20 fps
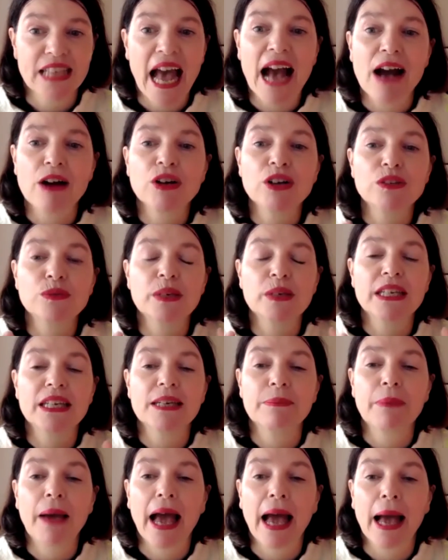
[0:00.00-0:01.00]
How could
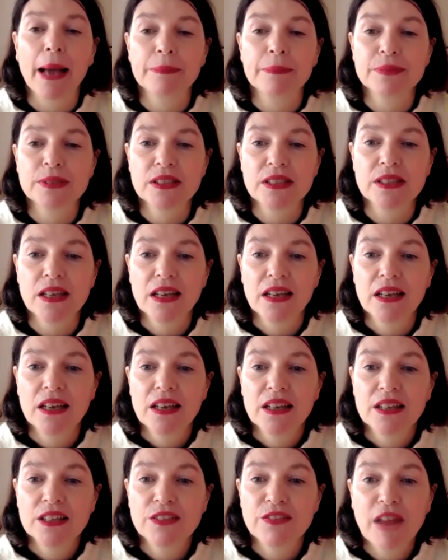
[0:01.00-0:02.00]
we perhaps
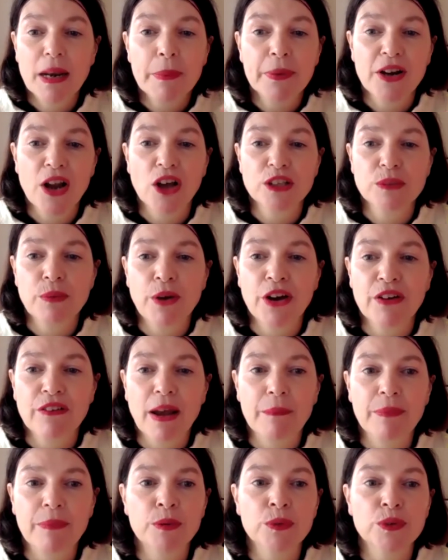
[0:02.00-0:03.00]
develop an arts
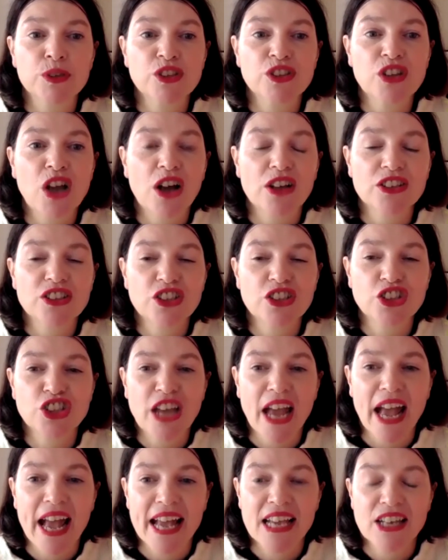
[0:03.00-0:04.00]
programme that will start to
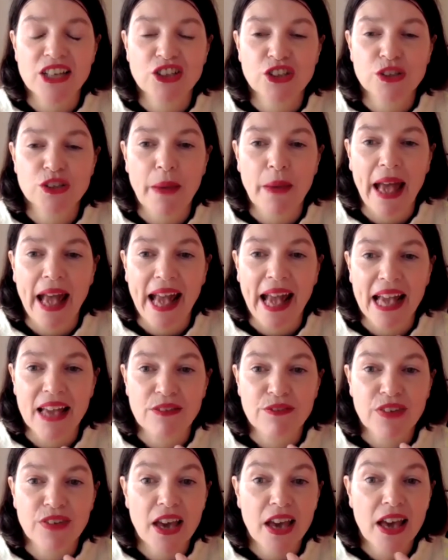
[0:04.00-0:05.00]
change
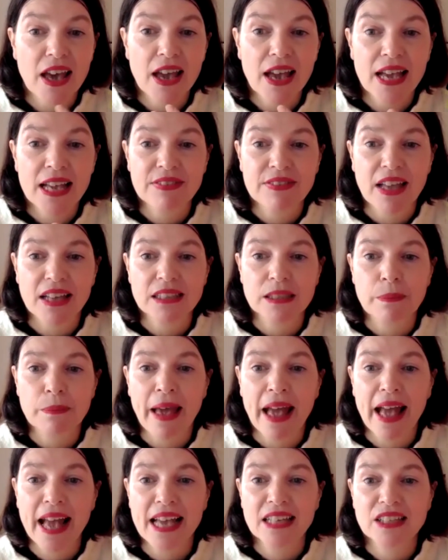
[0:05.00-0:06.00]
behaviour in that
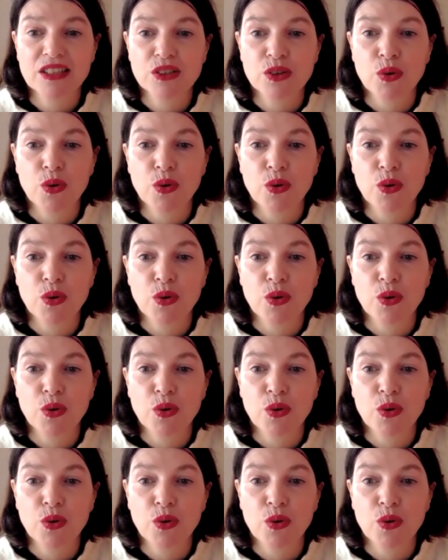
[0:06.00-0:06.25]
space,